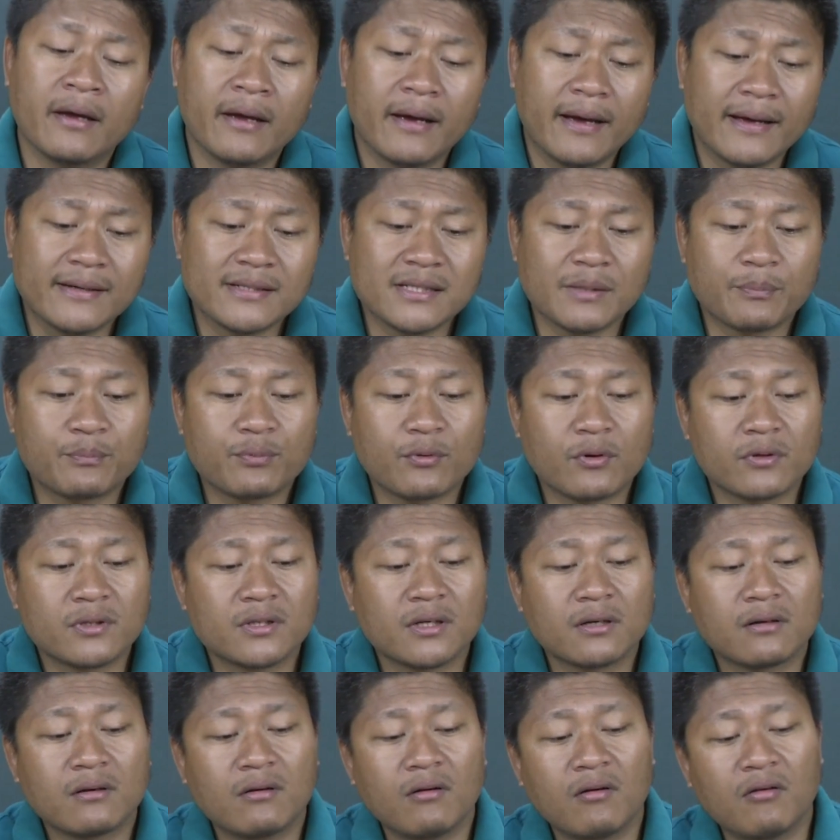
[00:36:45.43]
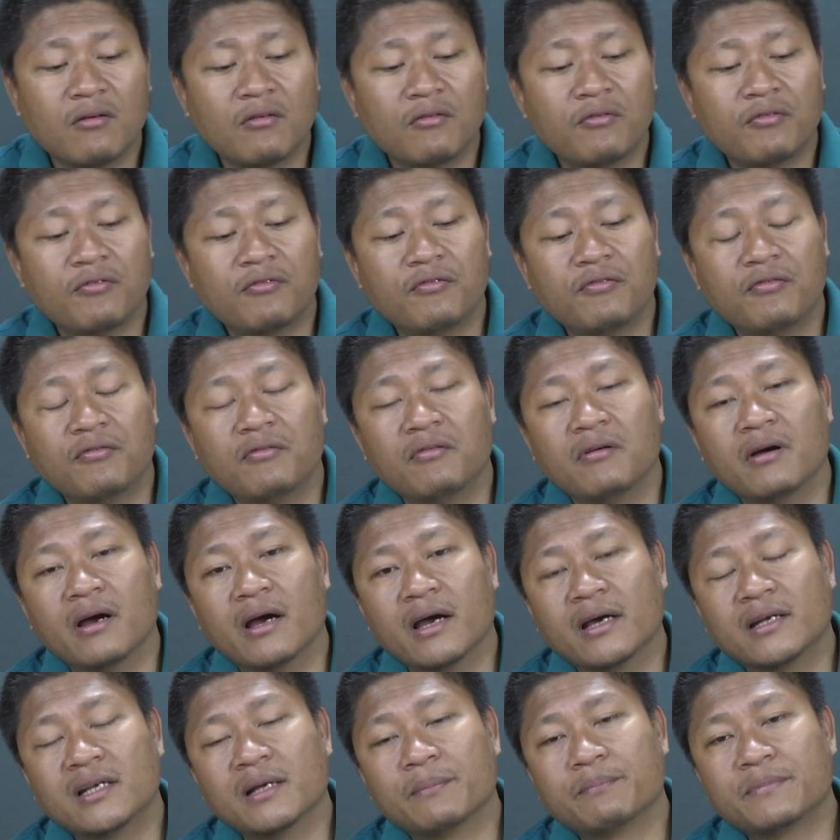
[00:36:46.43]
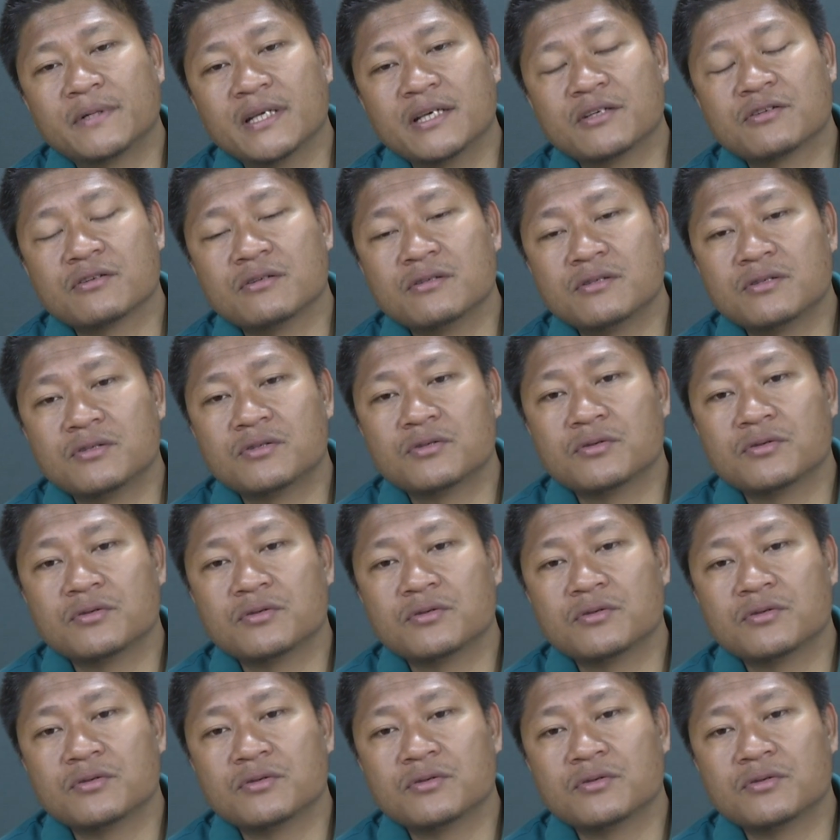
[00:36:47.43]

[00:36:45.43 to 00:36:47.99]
as a product of adaptation